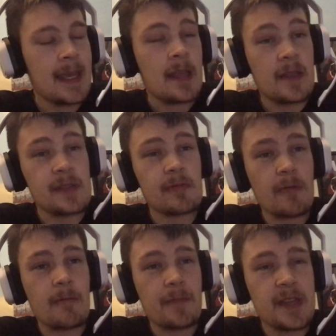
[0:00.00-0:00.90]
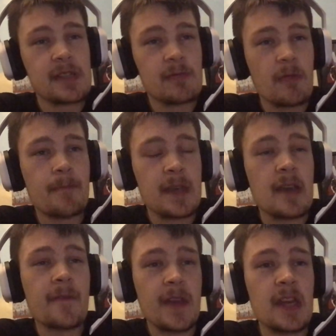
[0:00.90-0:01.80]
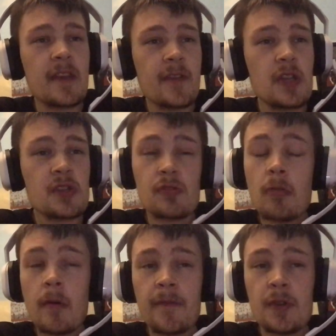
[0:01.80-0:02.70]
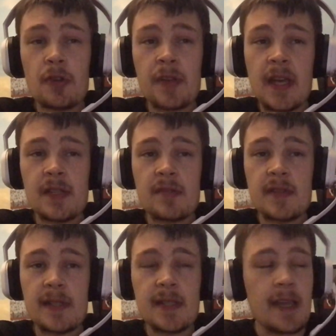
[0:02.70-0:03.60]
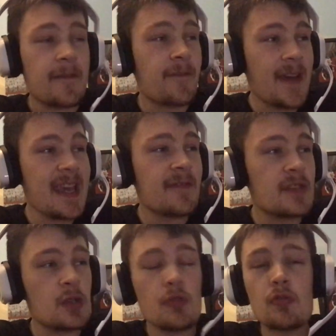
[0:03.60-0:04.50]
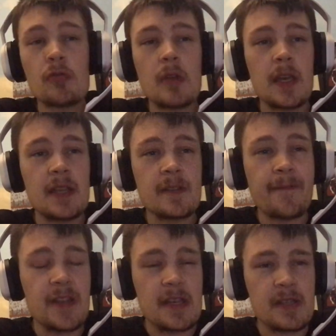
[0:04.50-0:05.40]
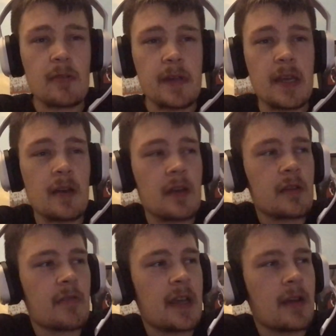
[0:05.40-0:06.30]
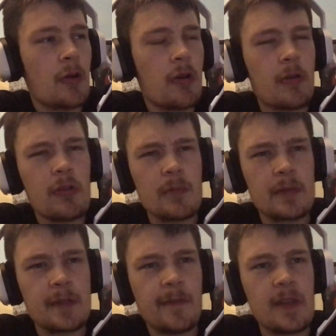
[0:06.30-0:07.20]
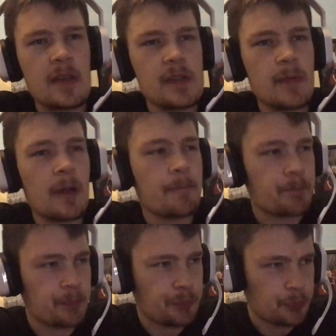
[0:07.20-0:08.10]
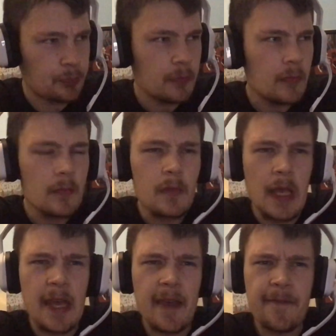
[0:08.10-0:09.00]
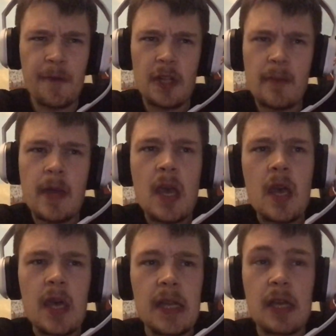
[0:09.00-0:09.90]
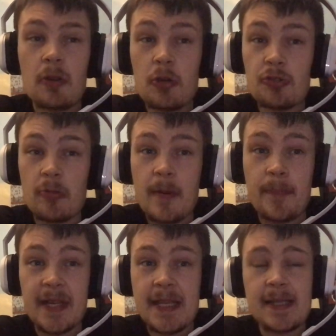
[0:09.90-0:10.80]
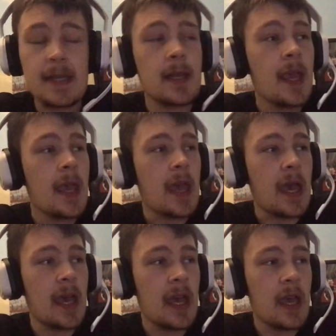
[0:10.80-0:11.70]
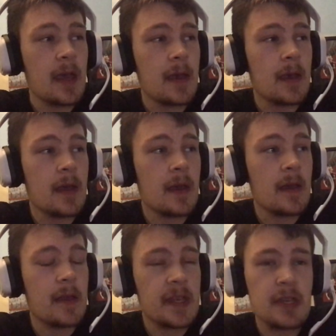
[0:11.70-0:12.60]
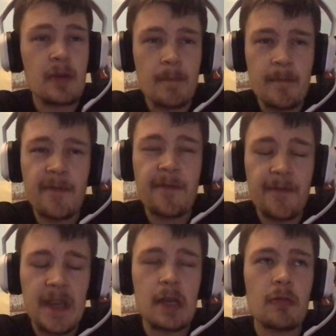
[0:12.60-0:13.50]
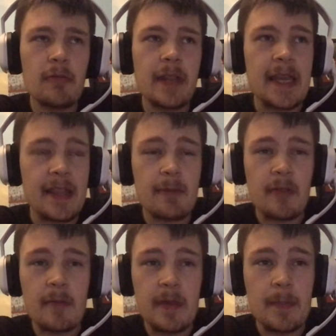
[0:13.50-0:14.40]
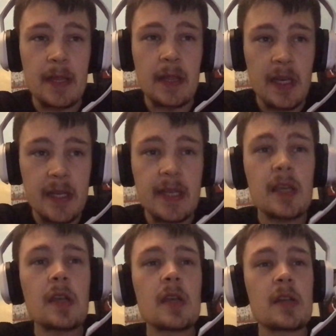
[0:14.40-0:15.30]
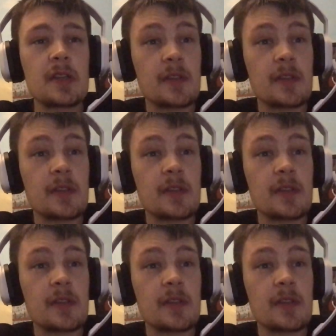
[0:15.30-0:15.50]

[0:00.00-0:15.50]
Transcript: this will be a very, very sore one for Newcastle to take. 5-2 defeat is quite a horrible defeat as well. Fulham, 0-0 draw with Brighton. They can feel like they were a wee bit lucky, because